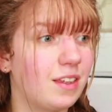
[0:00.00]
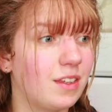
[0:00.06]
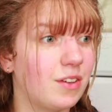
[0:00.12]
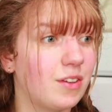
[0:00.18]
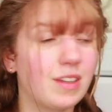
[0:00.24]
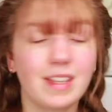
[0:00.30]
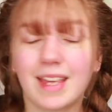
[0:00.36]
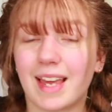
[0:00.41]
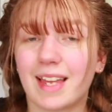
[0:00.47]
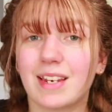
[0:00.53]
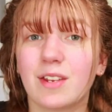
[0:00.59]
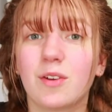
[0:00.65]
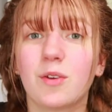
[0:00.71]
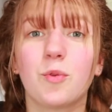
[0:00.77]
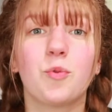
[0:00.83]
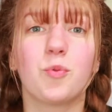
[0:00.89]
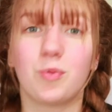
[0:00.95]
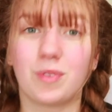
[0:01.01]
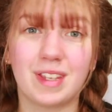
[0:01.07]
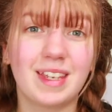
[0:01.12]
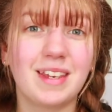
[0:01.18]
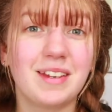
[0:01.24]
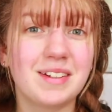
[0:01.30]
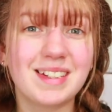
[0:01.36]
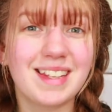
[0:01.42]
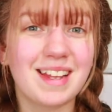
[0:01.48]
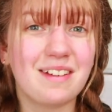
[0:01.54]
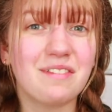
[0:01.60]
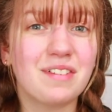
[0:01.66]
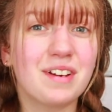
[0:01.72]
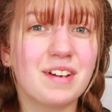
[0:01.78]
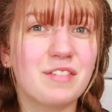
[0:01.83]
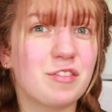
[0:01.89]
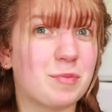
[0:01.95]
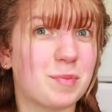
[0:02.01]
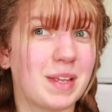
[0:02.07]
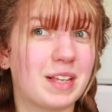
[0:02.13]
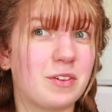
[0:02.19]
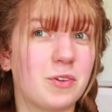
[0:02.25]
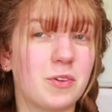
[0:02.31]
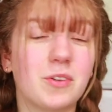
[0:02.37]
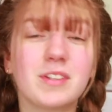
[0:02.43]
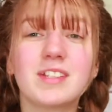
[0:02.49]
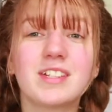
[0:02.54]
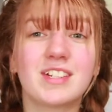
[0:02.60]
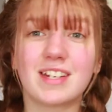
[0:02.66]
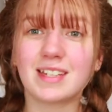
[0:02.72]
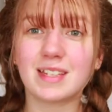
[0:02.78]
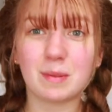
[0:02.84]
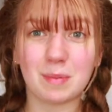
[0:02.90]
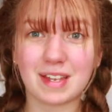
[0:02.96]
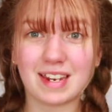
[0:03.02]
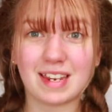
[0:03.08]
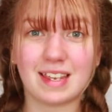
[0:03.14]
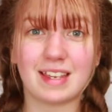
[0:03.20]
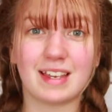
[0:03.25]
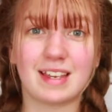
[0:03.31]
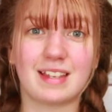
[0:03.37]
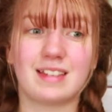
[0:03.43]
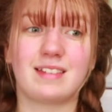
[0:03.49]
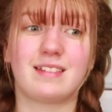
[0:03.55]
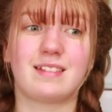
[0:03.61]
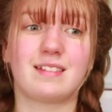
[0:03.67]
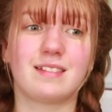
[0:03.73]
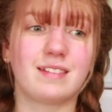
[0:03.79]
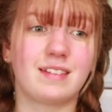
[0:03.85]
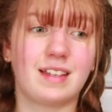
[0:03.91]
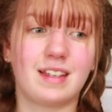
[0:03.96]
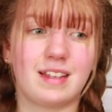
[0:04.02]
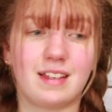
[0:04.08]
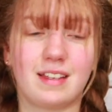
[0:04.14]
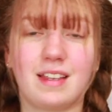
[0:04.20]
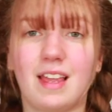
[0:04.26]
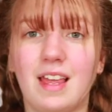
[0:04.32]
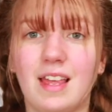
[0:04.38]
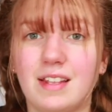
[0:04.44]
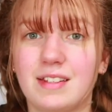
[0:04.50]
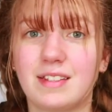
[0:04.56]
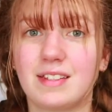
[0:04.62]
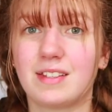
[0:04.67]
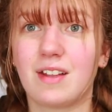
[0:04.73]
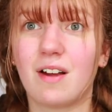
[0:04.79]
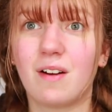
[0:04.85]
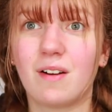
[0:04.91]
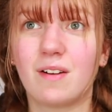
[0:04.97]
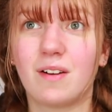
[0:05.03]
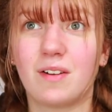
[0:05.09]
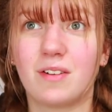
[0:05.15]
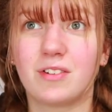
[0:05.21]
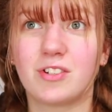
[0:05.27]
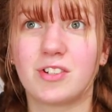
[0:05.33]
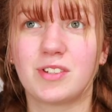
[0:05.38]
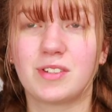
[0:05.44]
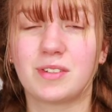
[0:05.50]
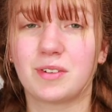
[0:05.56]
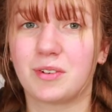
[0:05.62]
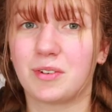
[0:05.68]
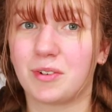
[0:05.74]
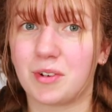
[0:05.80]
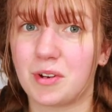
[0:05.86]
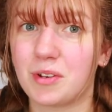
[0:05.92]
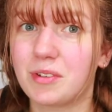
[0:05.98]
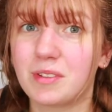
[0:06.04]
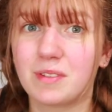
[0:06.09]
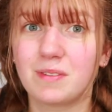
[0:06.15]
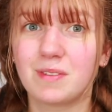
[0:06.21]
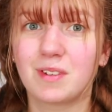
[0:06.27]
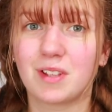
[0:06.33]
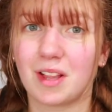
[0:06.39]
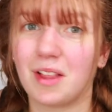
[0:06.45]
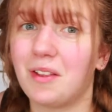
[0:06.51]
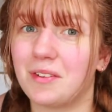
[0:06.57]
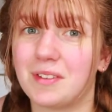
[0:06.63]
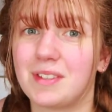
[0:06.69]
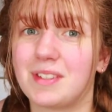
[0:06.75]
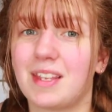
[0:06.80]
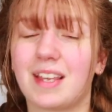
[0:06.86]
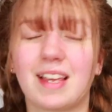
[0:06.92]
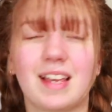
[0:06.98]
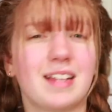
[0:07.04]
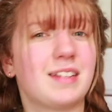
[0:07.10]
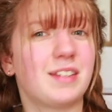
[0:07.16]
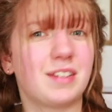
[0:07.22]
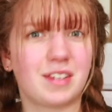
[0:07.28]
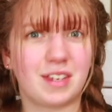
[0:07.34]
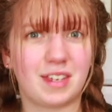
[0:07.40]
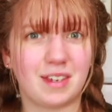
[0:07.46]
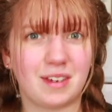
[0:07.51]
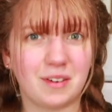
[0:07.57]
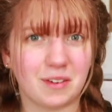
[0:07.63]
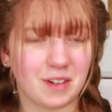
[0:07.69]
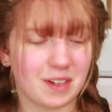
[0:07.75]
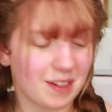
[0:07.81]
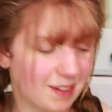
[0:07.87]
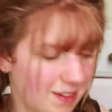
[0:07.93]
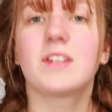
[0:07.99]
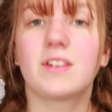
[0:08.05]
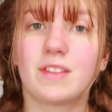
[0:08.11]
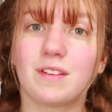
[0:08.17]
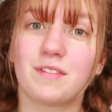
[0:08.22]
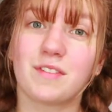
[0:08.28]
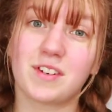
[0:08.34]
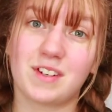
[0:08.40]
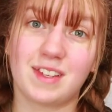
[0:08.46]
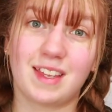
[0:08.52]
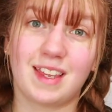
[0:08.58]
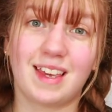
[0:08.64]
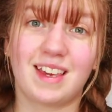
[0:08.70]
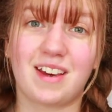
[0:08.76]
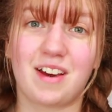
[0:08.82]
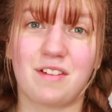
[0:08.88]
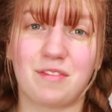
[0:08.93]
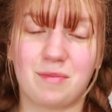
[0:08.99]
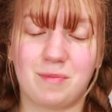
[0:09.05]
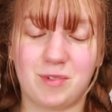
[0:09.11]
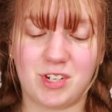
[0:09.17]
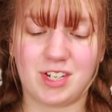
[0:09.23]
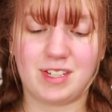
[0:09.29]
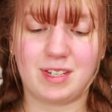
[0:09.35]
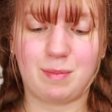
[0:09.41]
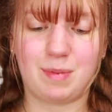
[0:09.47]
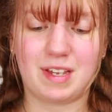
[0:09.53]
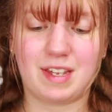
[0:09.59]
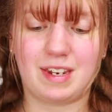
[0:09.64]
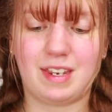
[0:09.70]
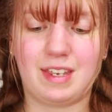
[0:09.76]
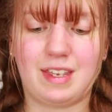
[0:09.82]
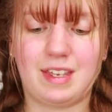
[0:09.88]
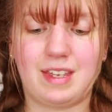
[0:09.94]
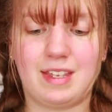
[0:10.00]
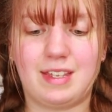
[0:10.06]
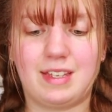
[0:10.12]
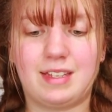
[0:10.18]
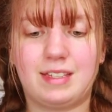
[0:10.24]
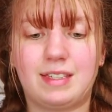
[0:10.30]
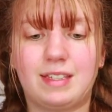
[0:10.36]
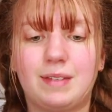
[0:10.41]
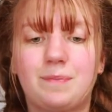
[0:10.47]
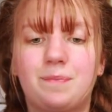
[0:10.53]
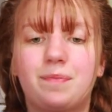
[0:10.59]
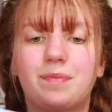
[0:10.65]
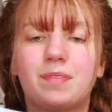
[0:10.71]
You can get really cute stuff from like Kohl's and JCPenney, and it's not all just gross clothes, like it's cute. So the first thing I got from JCPenney is